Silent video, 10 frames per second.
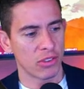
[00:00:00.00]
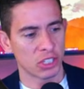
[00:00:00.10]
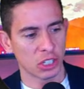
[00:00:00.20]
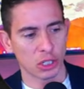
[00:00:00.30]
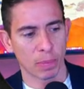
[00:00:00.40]

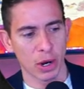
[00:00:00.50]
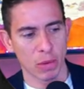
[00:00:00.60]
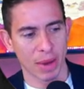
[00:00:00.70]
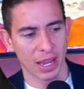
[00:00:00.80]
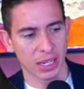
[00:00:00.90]
This
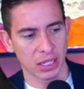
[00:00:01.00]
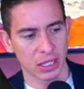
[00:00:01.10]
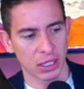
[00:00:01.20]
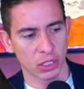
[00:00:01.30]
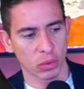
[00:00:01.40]
expired back
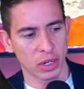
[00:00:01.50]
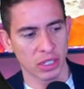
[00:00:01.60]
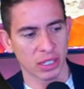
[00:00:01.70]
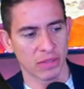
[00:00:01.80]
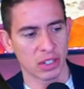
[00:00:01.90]
in
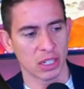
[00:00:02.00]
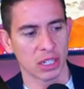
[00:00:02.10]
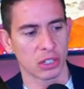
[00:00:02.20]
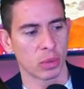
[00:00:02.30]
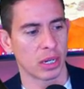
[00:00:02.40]

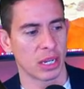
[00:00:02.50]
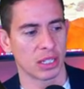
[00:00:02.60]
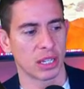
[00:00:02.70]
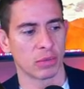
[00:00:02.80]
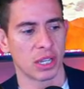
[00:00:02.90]
2017,
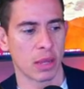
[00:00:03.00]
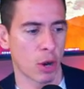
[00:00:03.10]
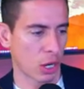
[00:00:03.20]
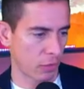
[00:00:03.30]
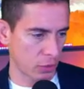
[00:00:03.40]
2018. It was on the
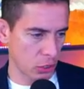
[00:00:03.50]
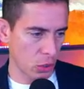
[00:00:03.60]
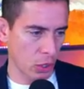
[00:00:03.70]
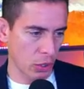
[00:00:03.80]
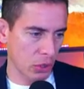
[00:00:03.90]
market for
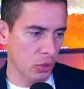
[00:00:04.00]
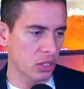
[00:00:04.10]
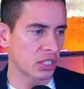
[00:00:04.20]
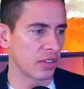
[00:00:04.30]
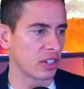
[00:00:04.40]

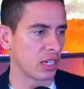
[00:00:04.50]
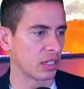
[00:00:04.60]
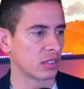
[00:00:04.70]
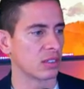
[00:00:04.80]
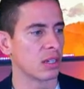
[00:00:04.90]
237
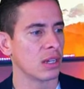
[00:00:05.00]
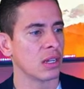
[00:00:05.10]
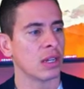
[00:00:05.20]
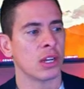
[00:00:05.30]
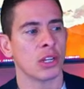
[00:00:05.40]
days.
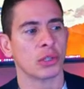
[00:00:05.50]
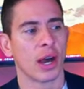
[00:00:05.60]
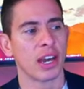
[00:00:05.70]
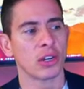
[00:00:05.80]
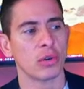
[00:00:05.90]
So
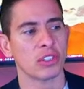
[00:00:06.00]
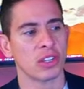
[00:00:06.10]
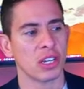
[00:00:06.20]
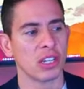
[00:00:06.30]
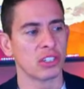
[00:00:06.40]
I'd go
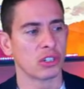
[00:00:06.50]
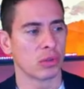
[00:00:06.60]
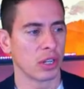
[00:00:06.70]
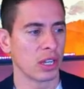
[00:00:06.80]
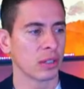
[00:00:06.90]
into the
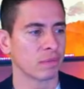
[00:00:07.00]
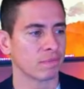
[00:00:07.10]
history.